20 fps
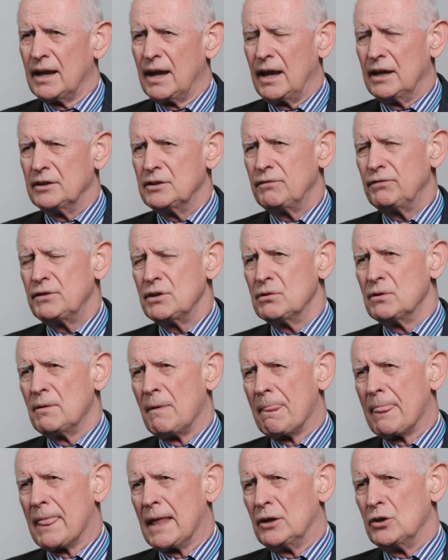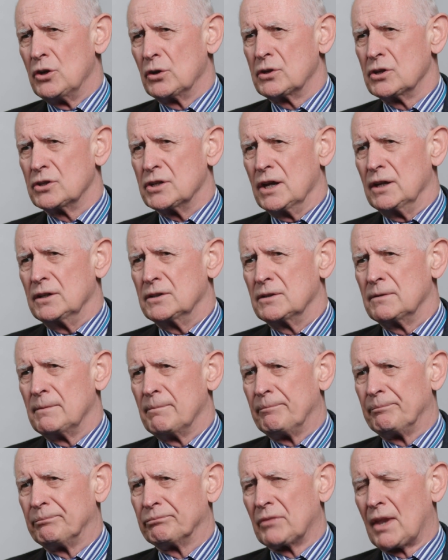And if you look at it,
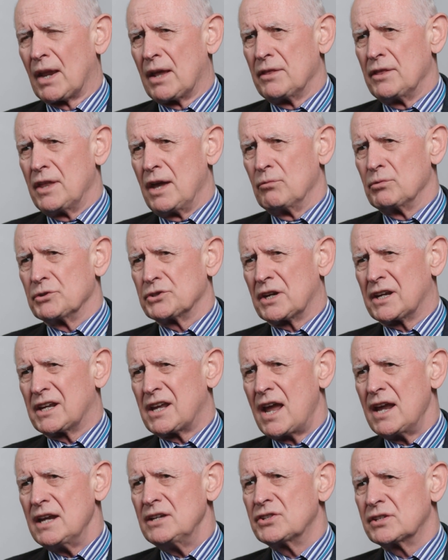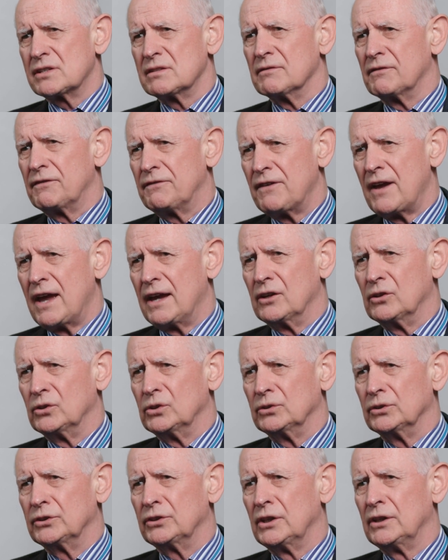there was a case that
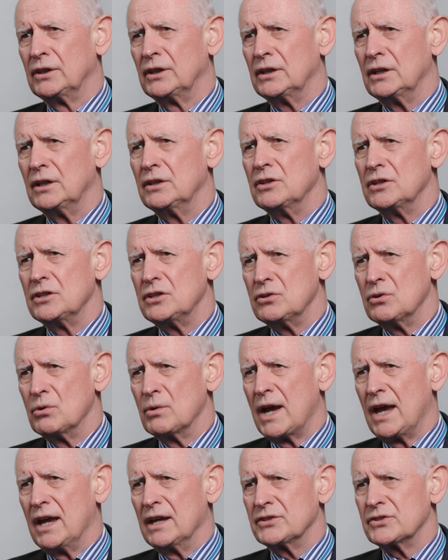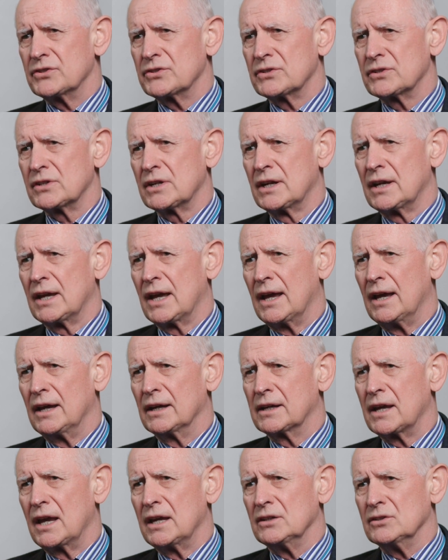failed in the US
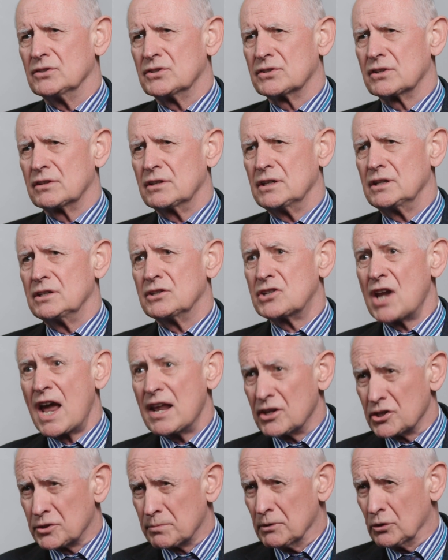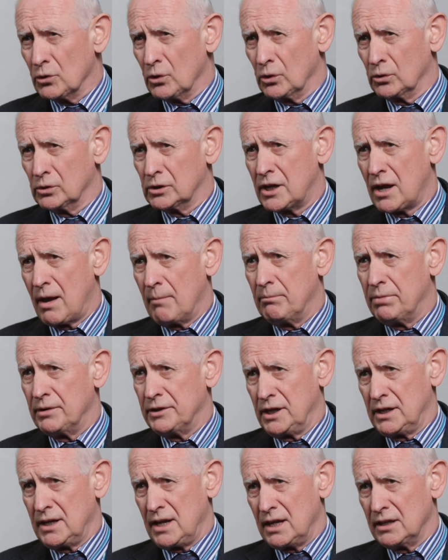against the Talisman Oil
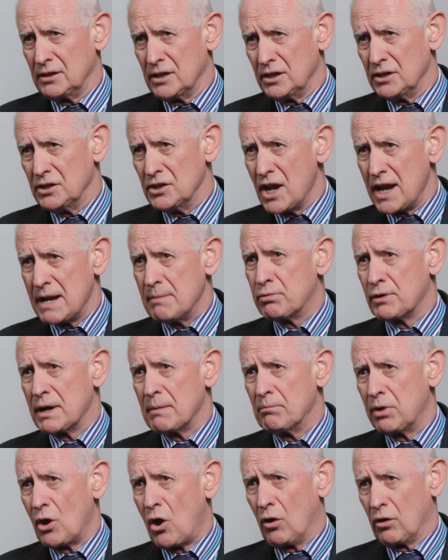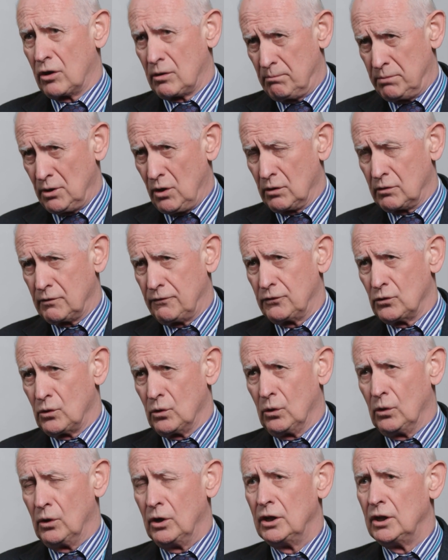Company in a neighbouring block, Block
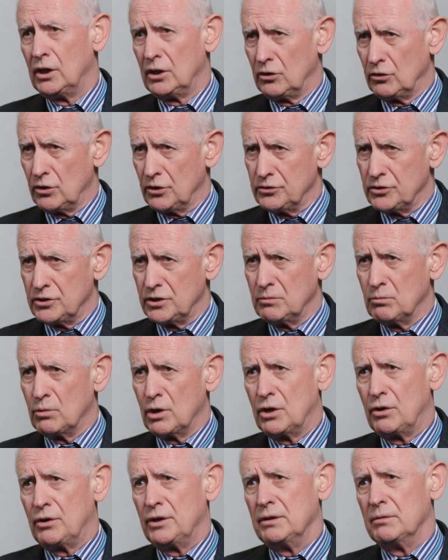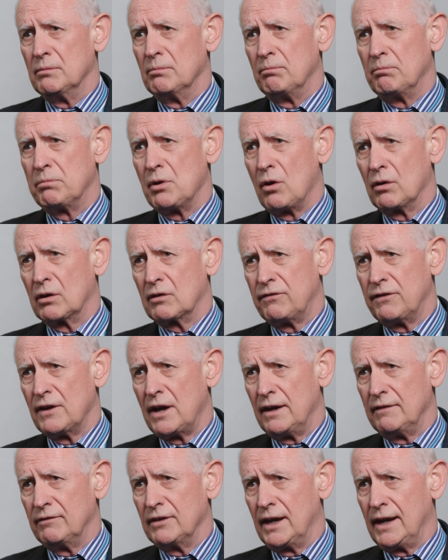4. Lundin were in Block
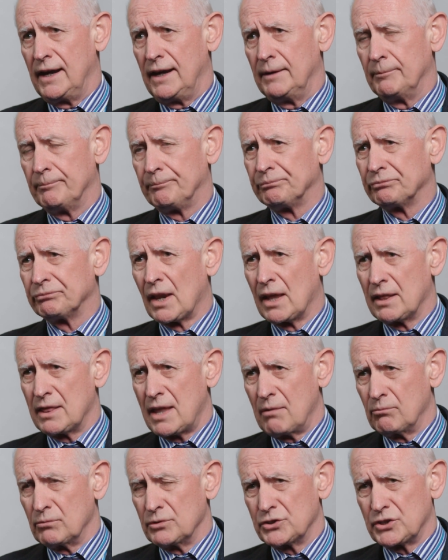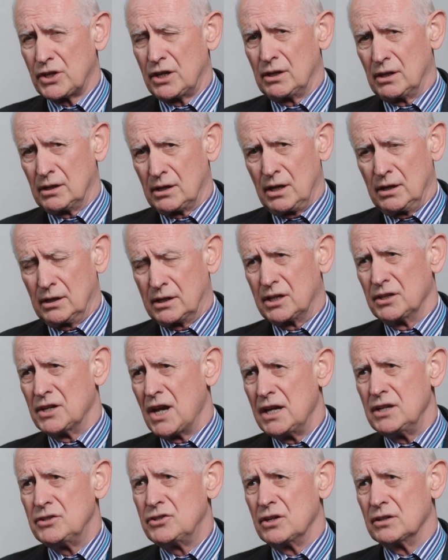5A. That was a
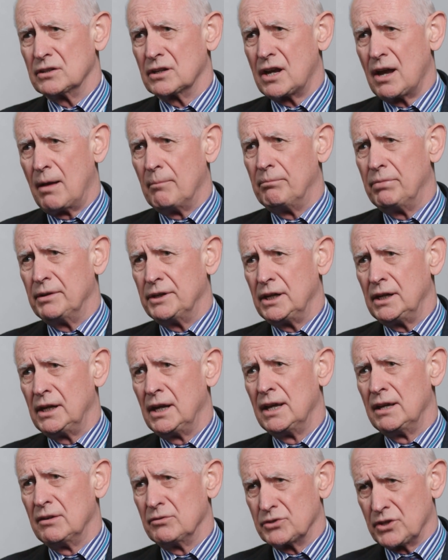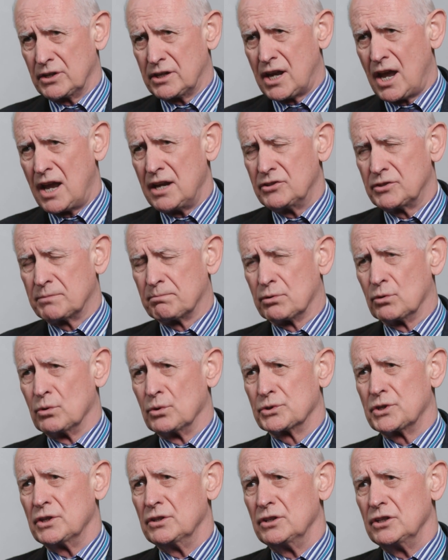Canadian company. It's a case
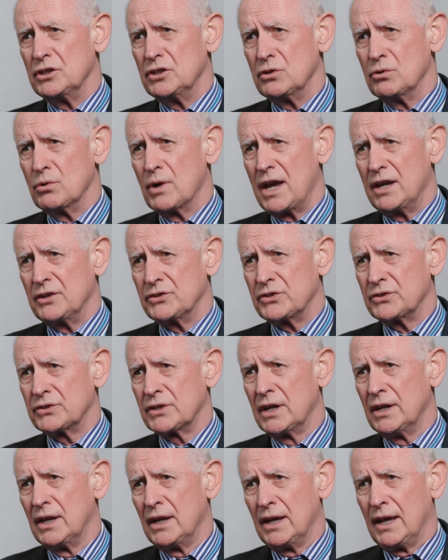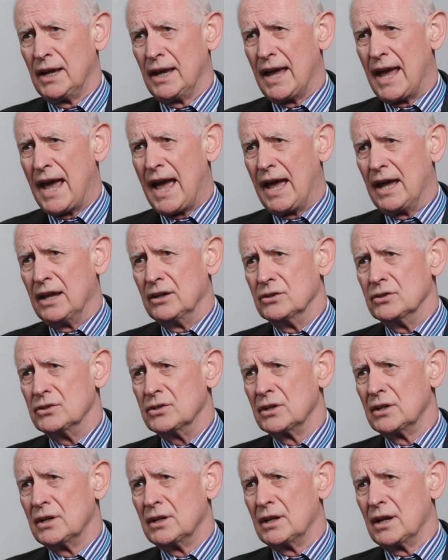brought in the US,
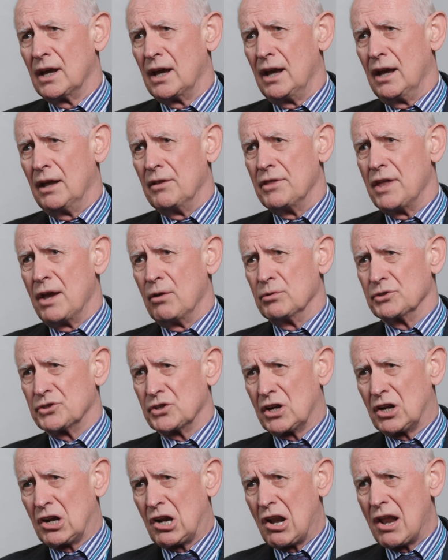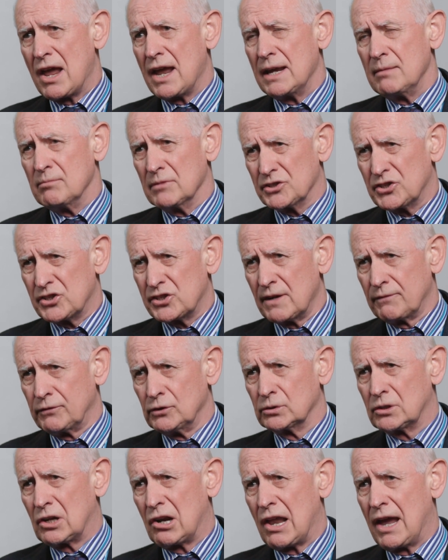and there was a claim, a
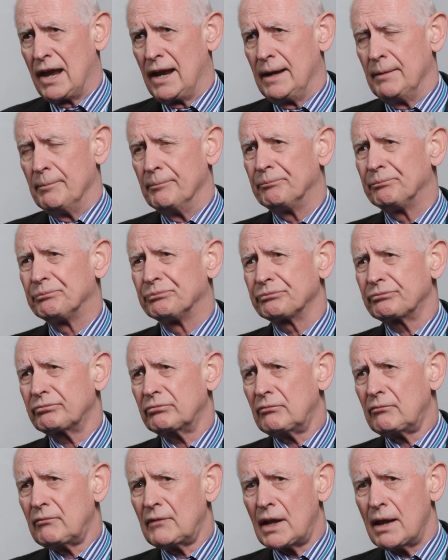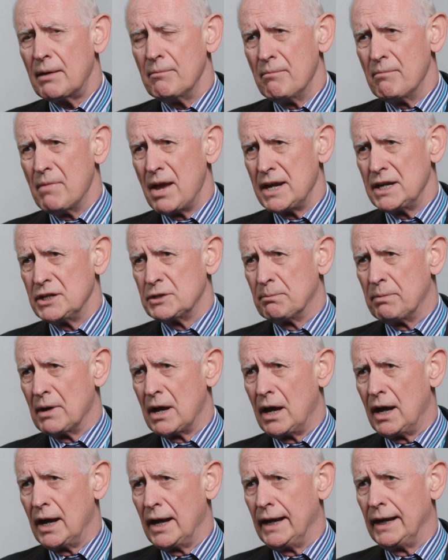civil claim, made
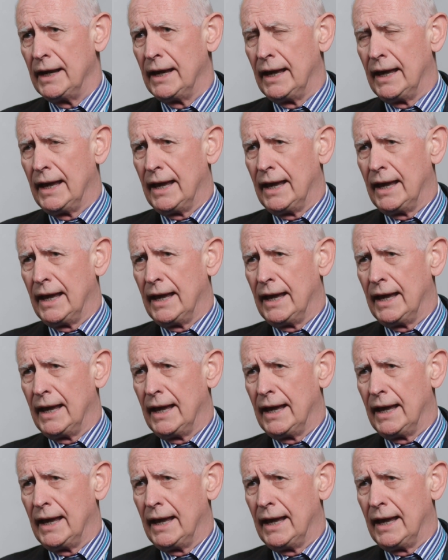by